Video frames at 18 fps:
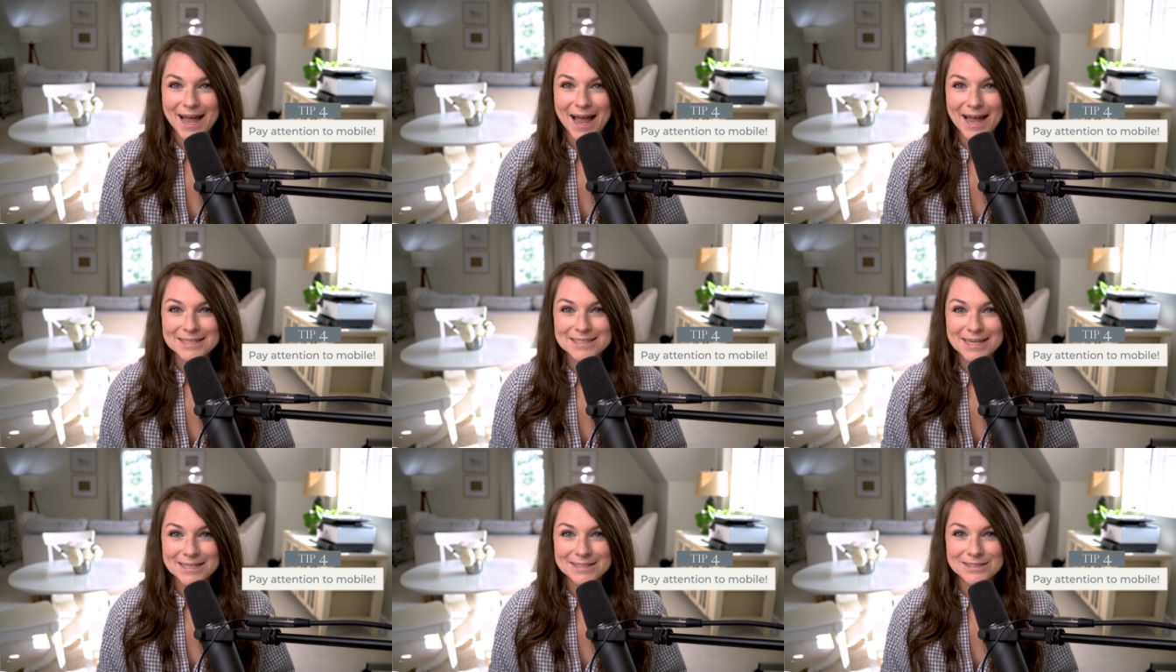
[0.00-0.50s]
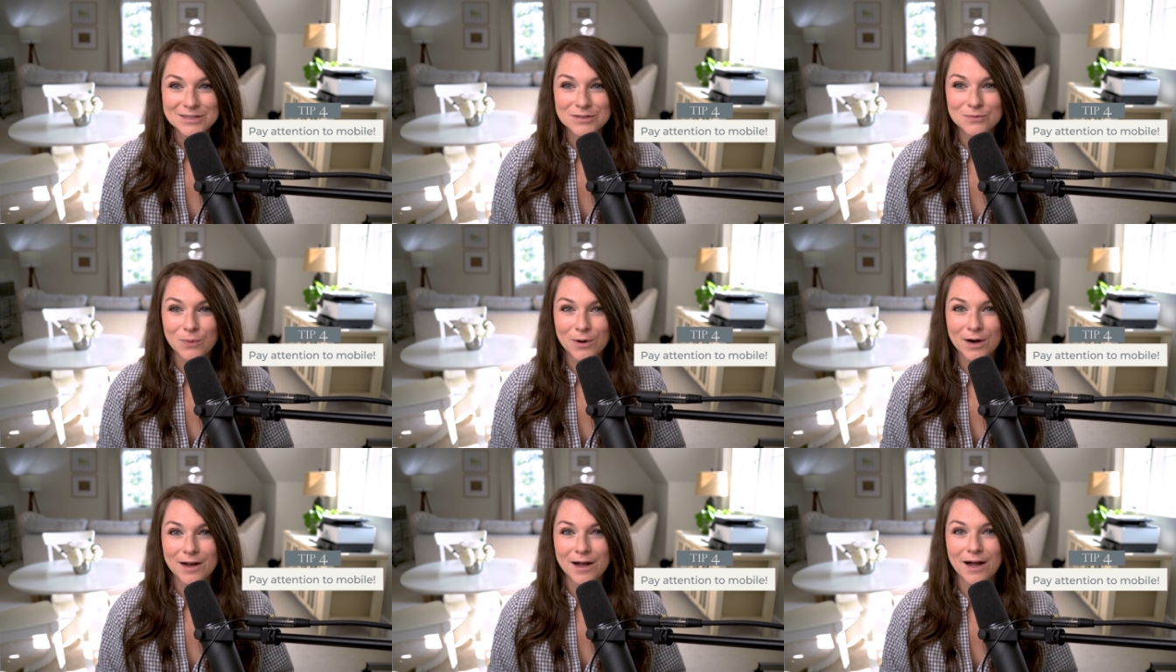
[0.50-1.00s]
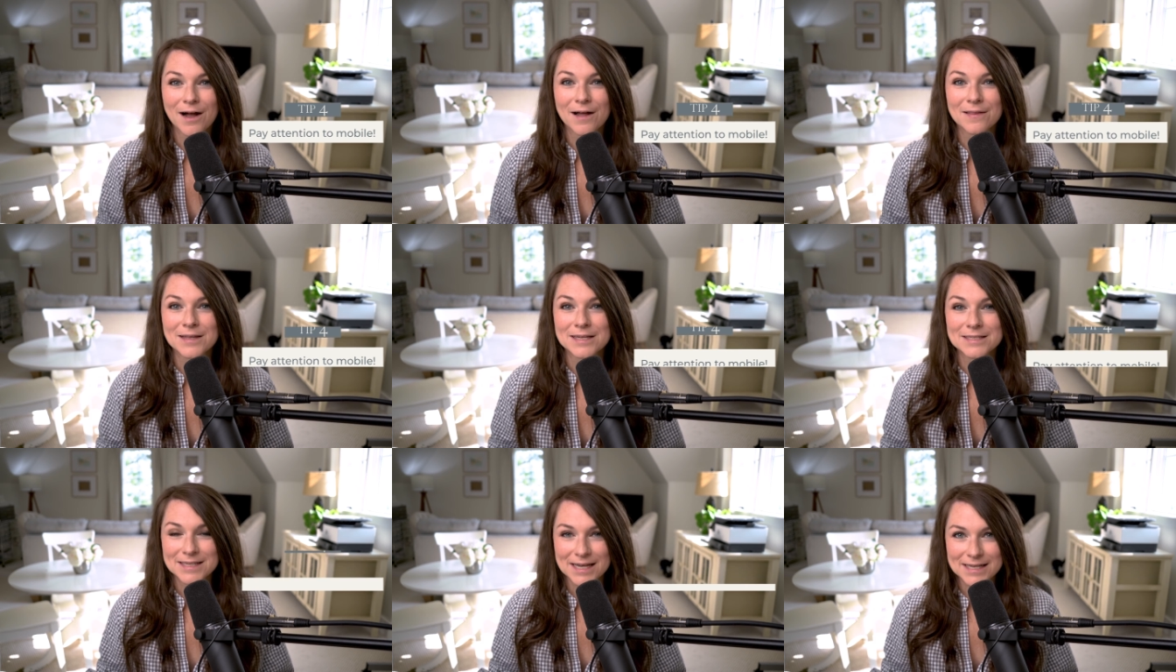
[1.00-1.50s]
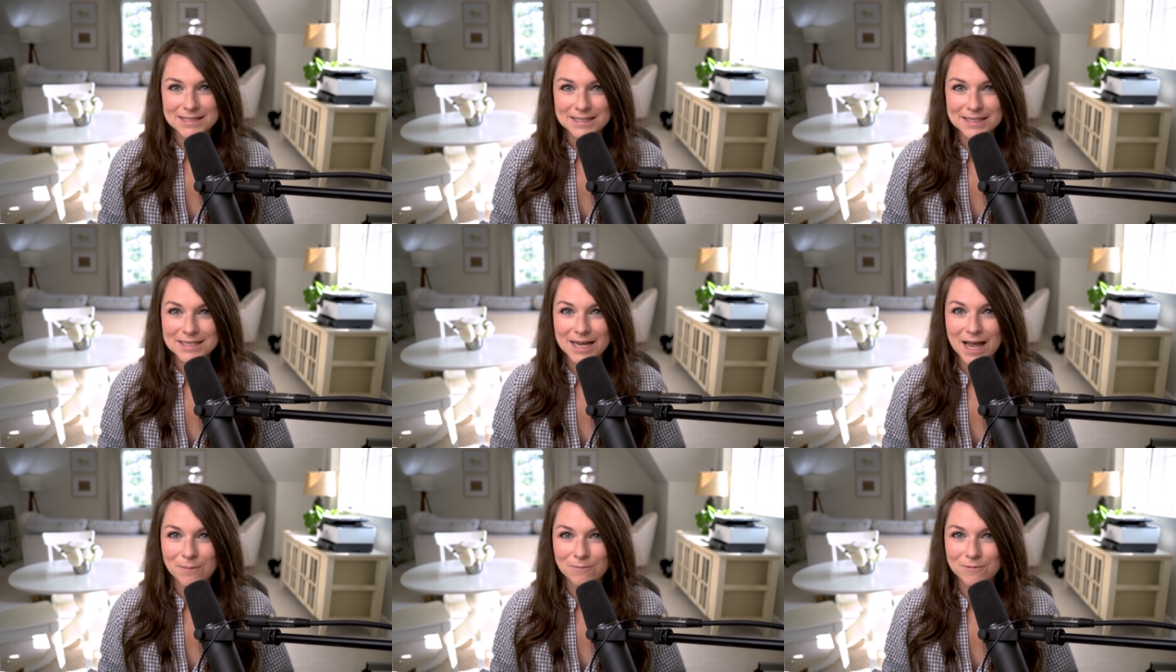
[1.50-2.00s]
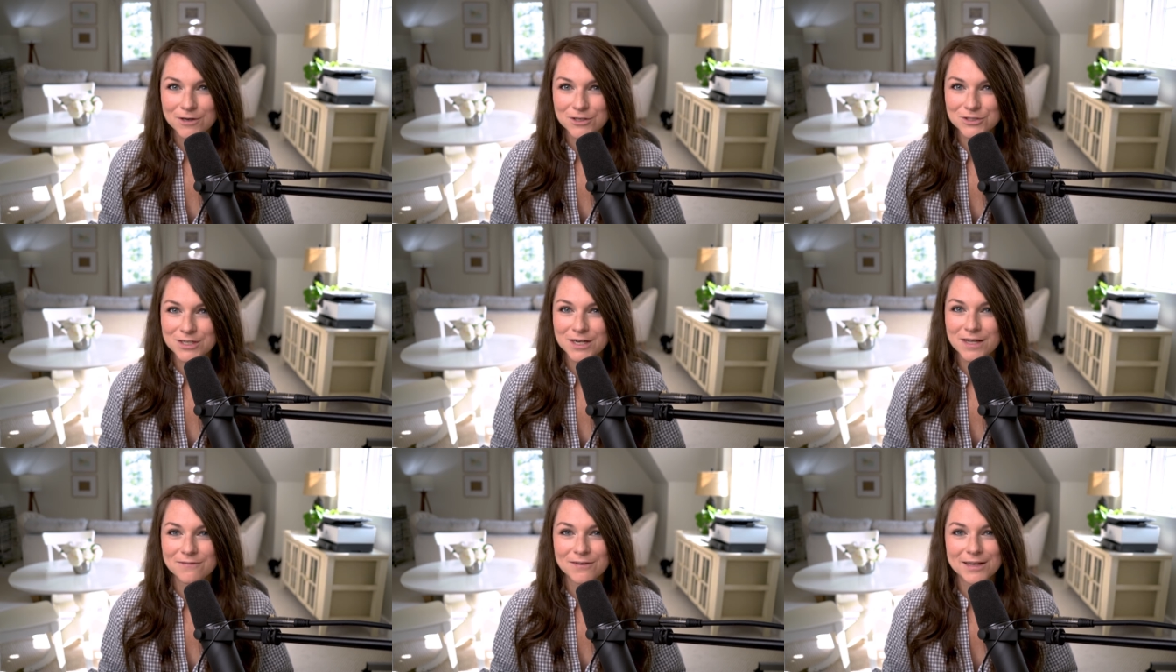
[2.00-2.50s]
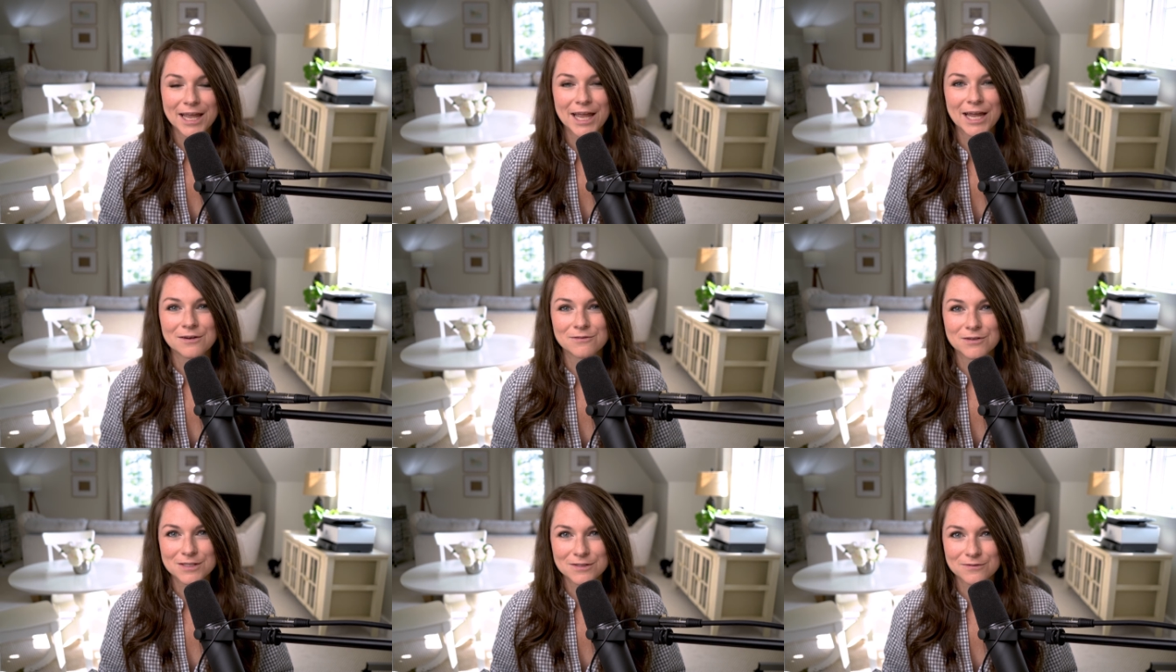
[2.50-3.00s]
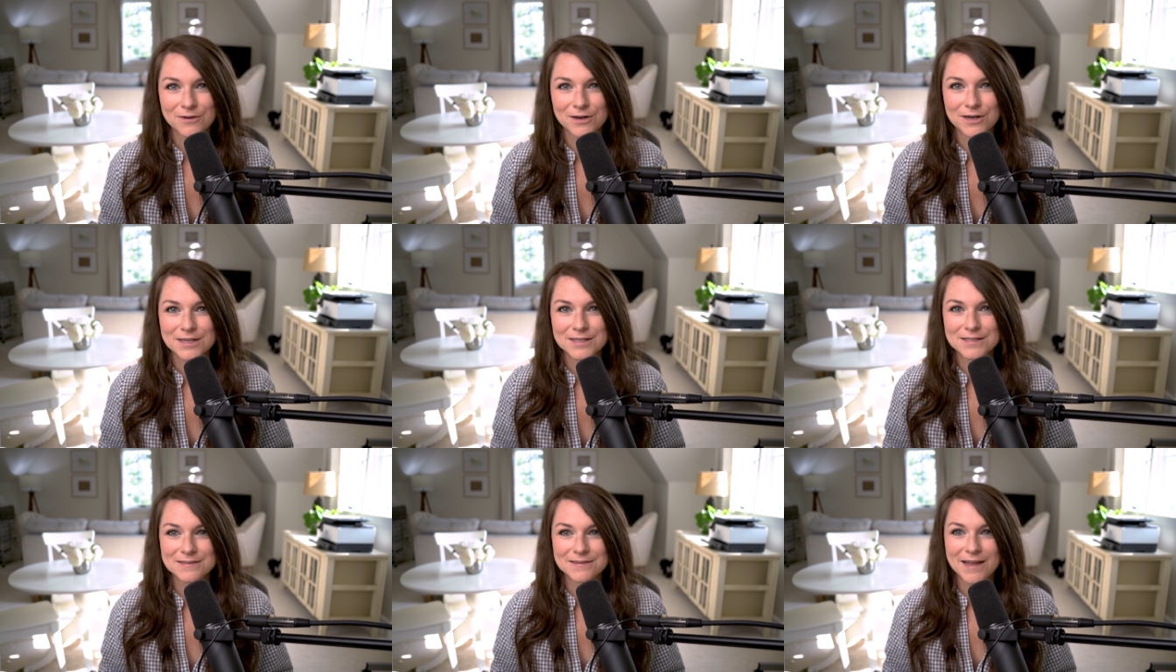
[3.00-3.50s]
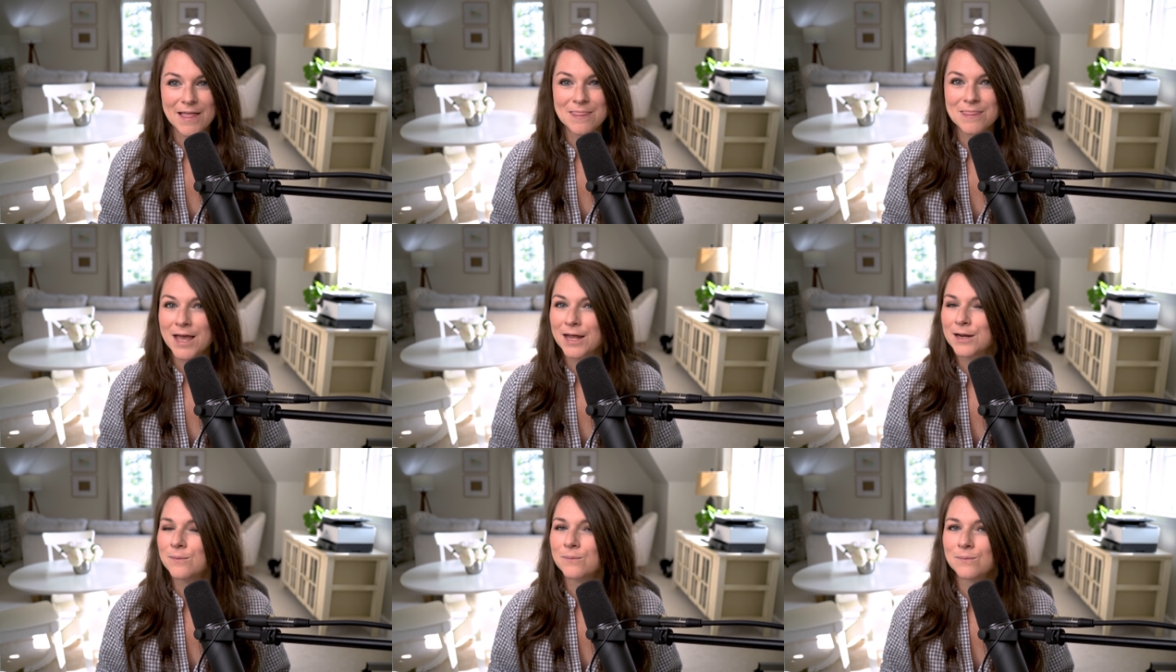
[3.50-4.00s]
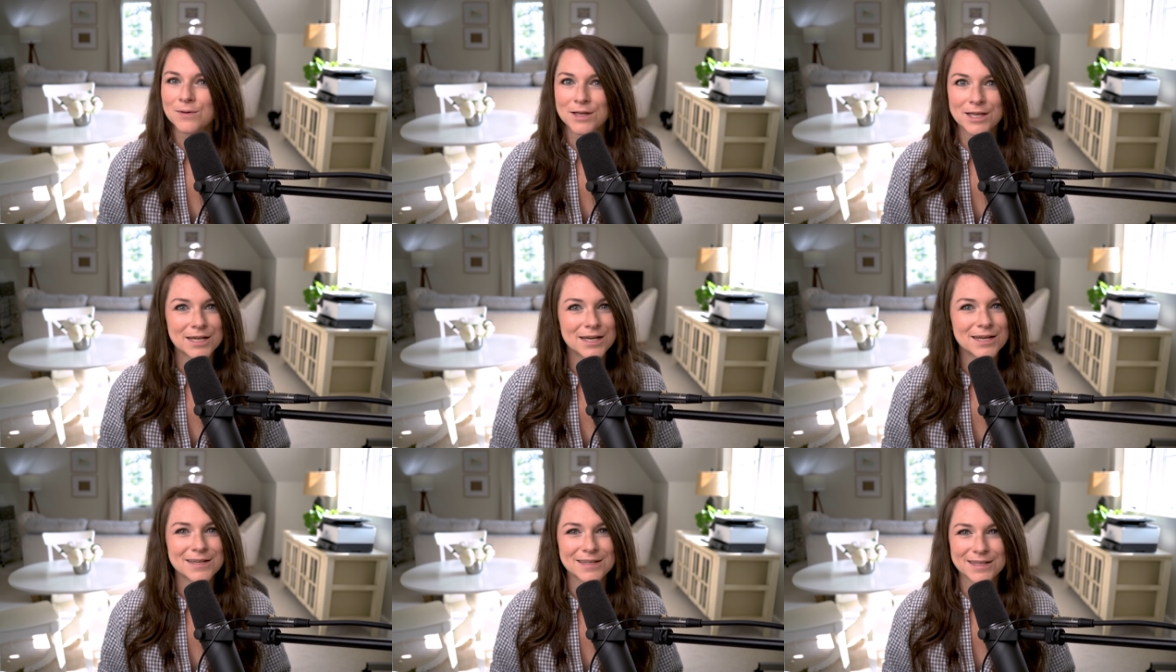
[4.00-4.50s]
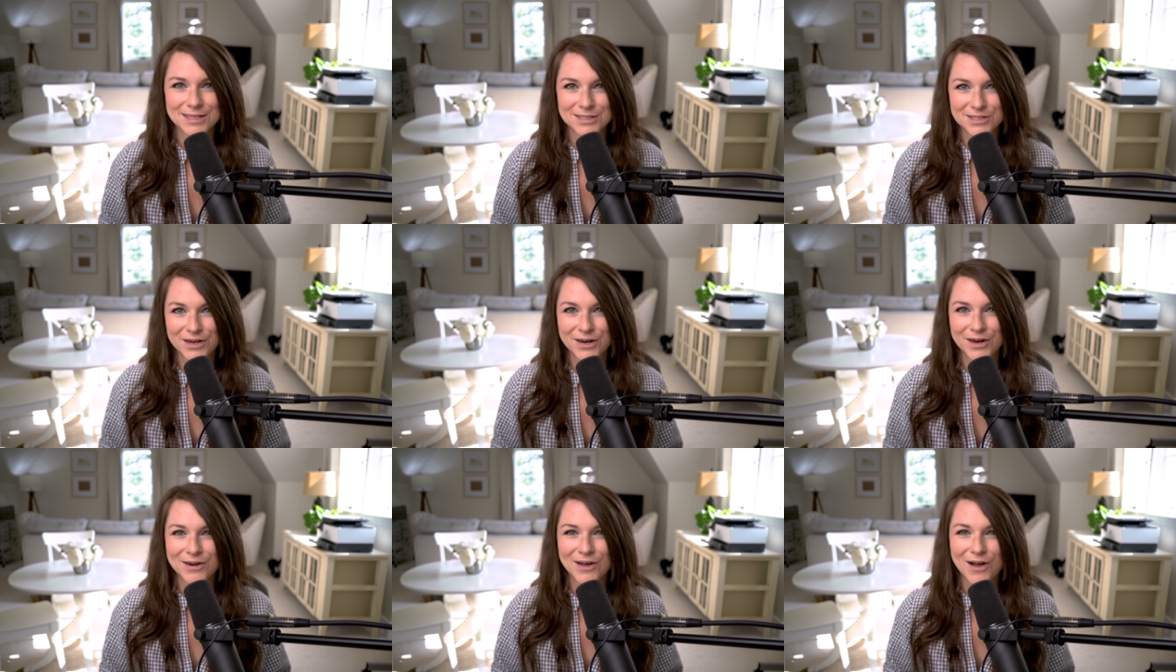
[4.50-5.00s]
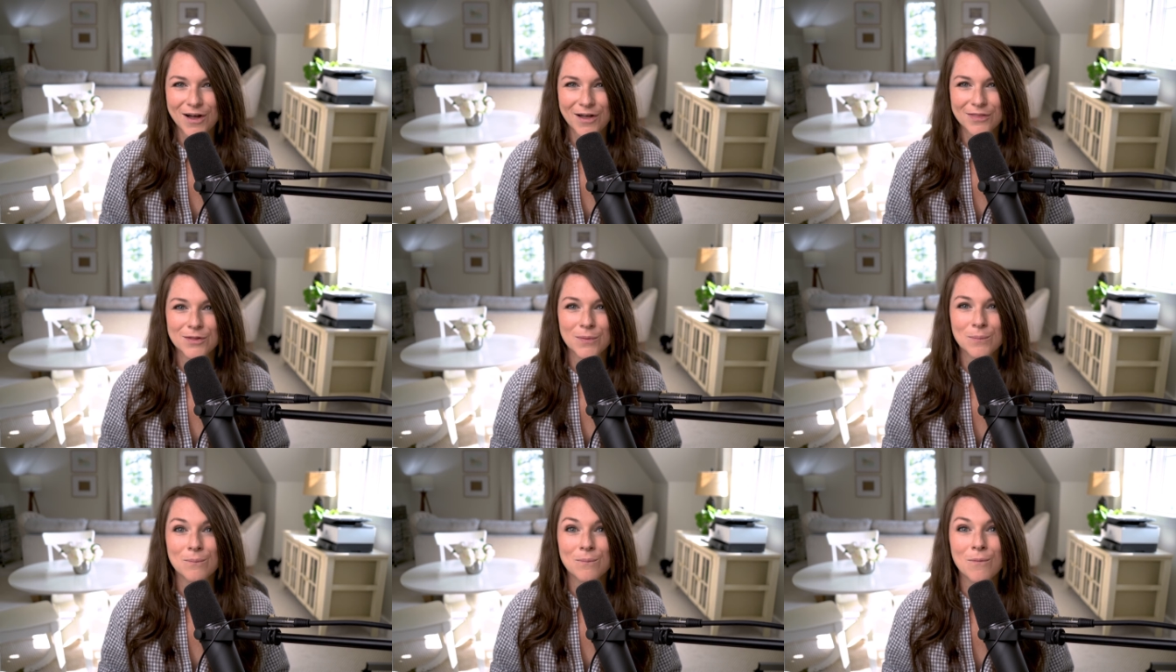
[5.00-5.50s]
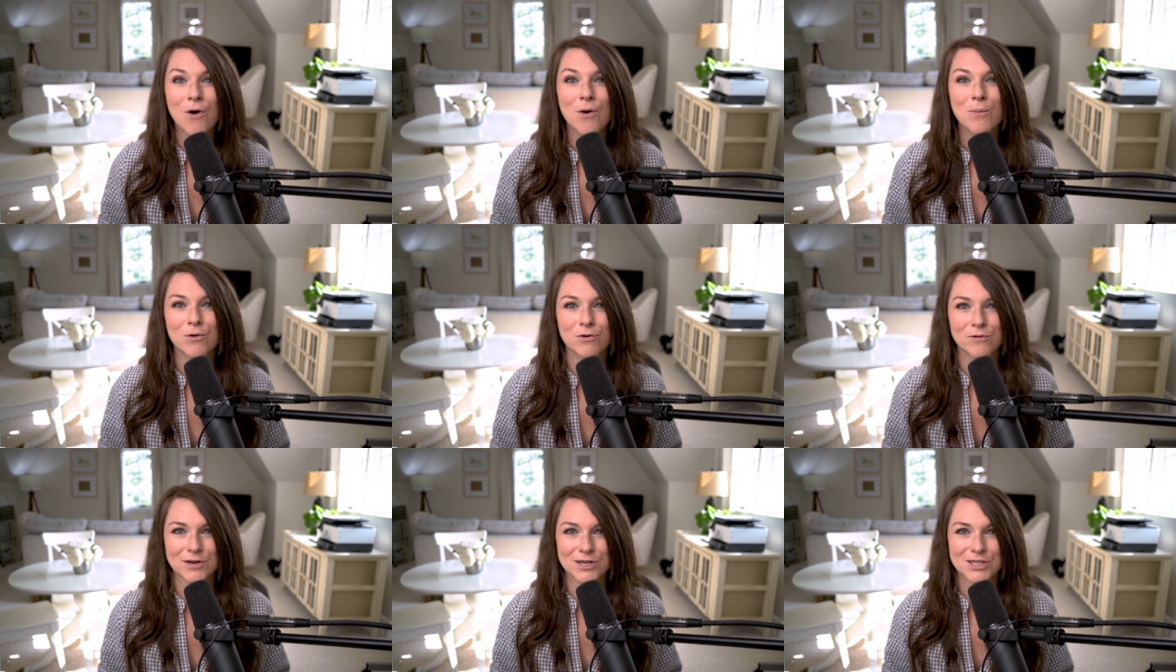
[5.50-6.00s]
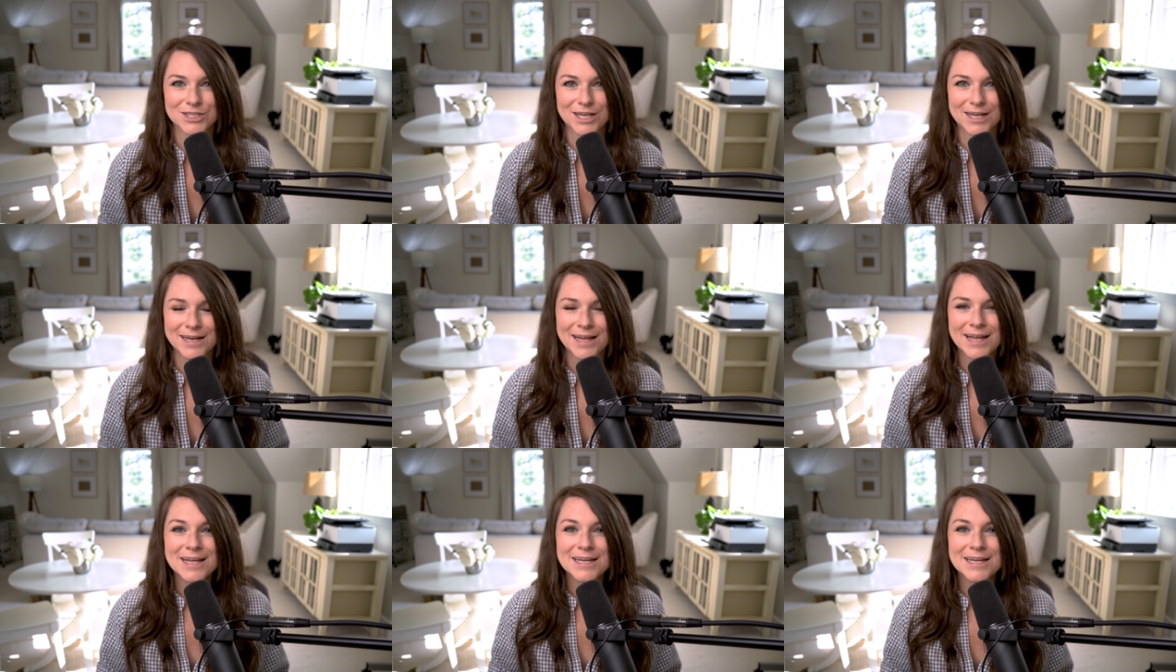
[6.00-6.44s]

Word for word: I tend to work on the desktop version of a canvas first and then immediately turn on the mobile version